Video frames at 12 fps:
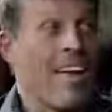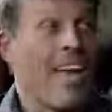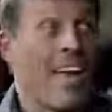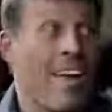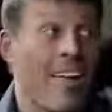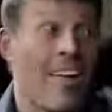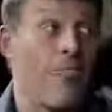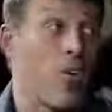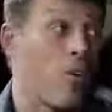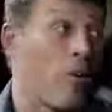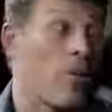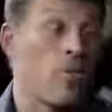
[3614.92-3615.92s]
And I've
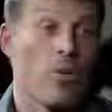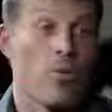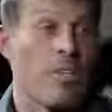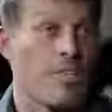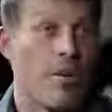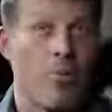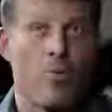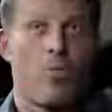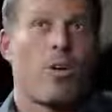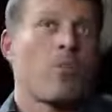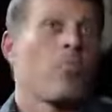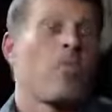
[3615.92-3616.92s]
only been able to do it because I've been
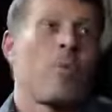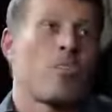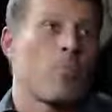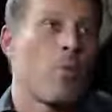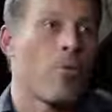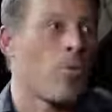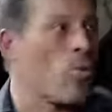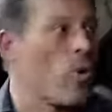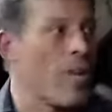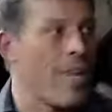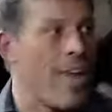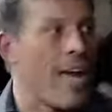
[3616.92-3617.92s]
working with the best people in the
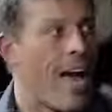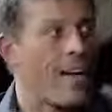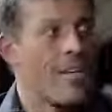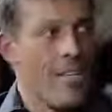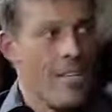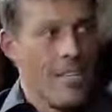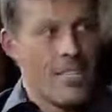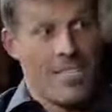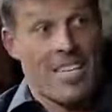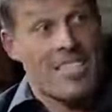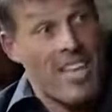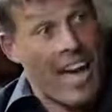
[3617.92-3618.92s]
world, and they got
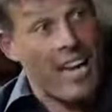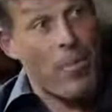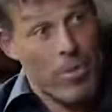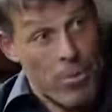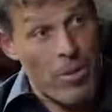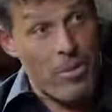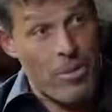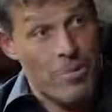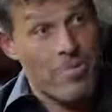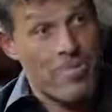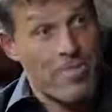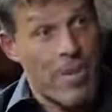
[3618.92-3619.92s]
excited about the mission.
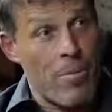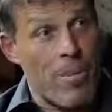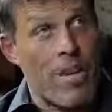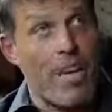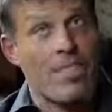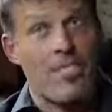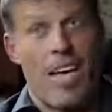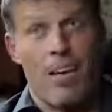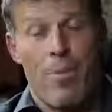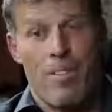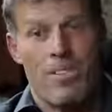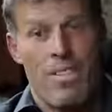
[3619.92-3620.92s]
I mean, they got excited
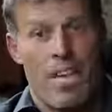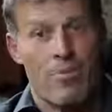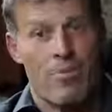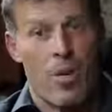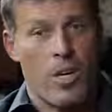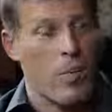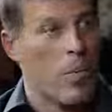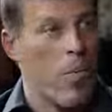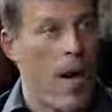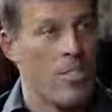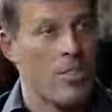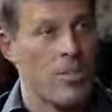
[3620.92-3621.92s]
about seeing what could be
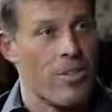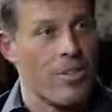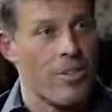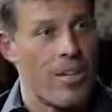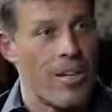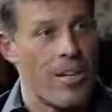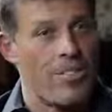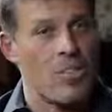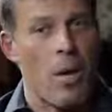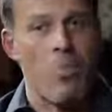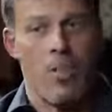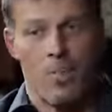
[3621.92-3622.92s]
possible in this area. And
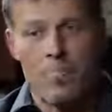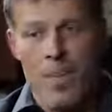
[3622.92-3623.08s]
some of them,